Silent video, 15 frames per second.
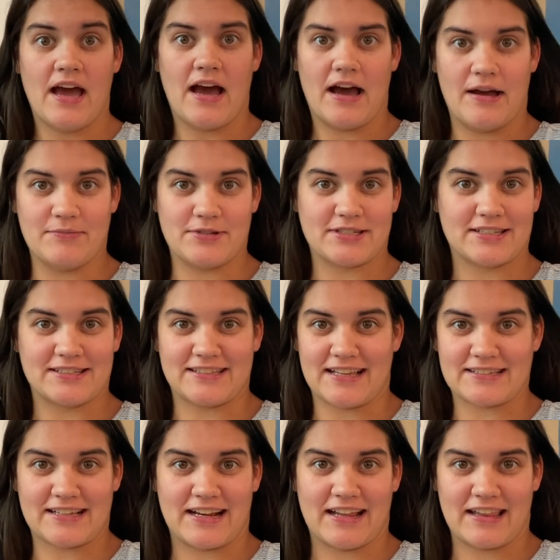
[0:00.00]
um, just because
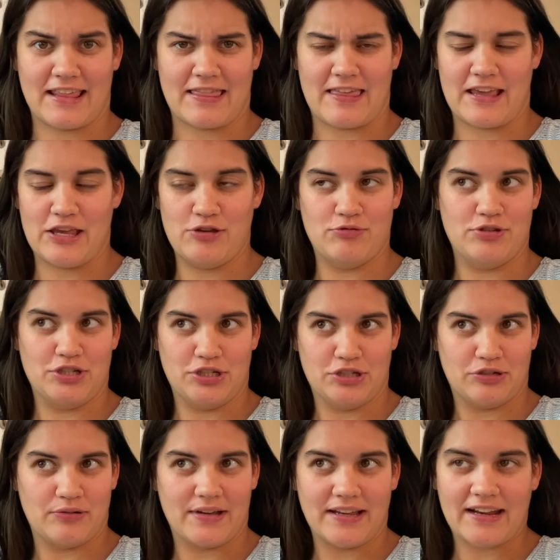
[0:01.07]
that's kind of the thing you
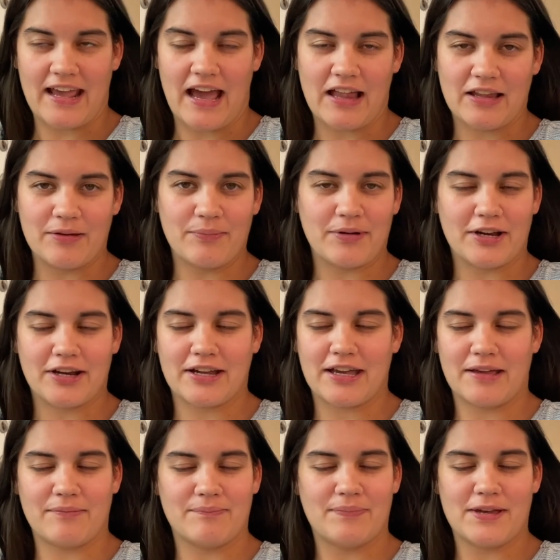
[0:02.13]
do in Gatlinburg
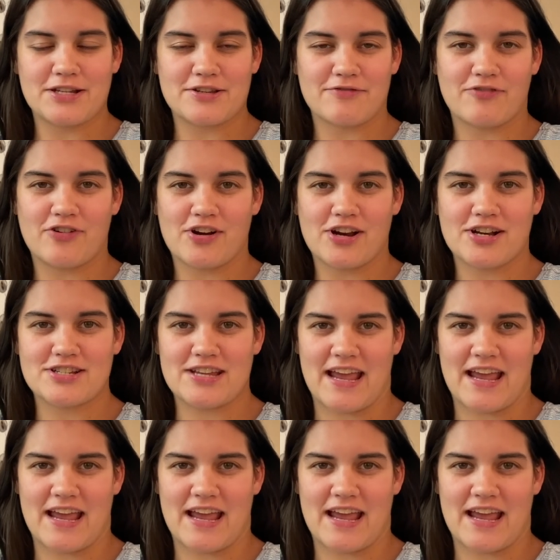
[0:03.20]
and Pigeon Forge,